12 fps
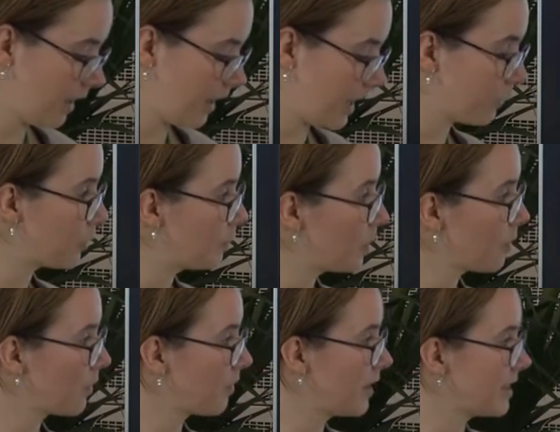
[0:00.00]
And for
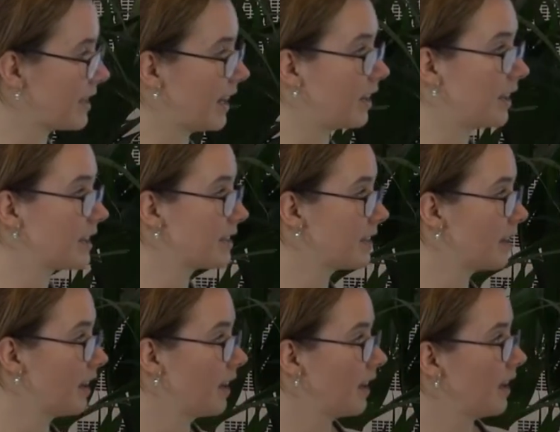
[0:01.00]
both of these areas,
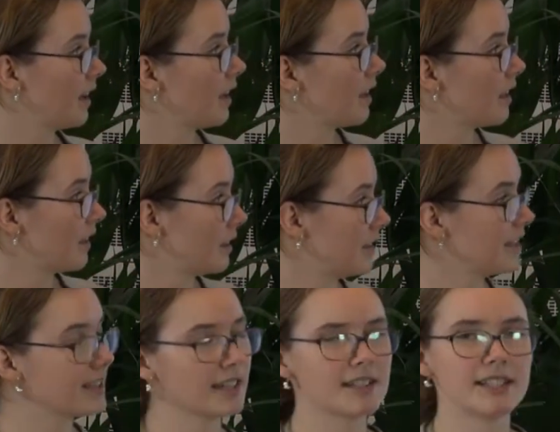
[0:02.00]

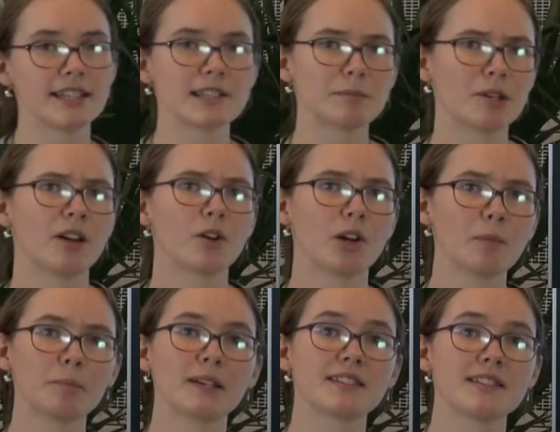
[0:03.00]
these ideas about how
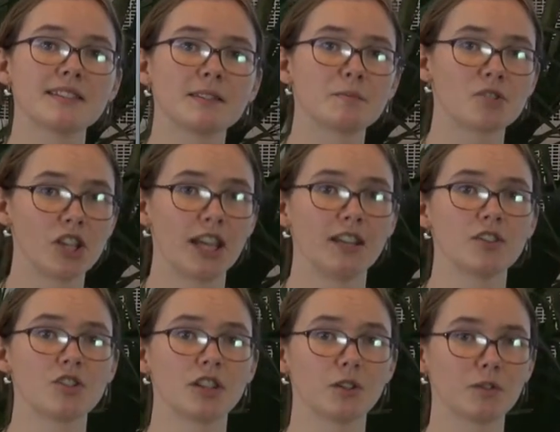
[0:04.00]
complex systems
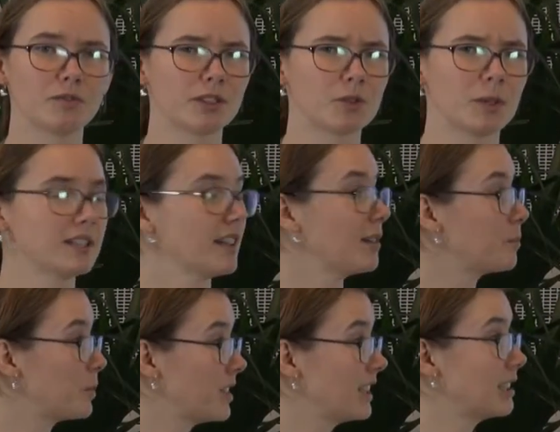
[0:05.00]
change in often quite
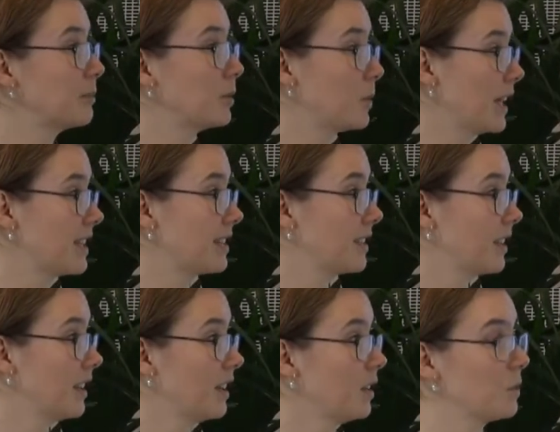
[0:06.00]
unpredictable ways
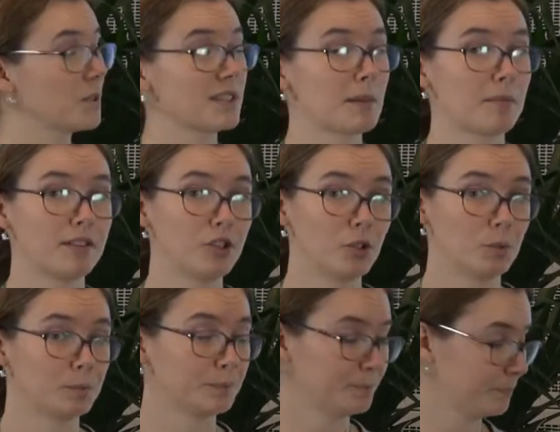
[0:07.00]
was something
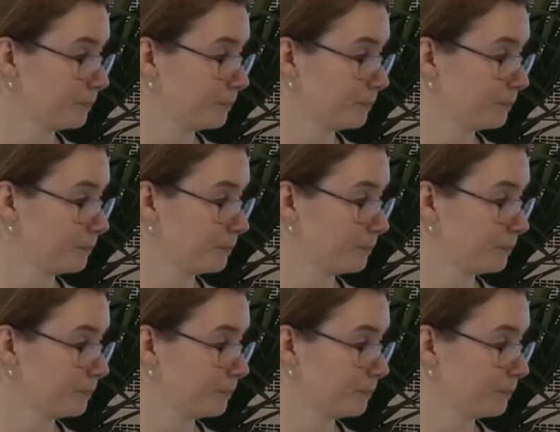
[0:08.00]
new.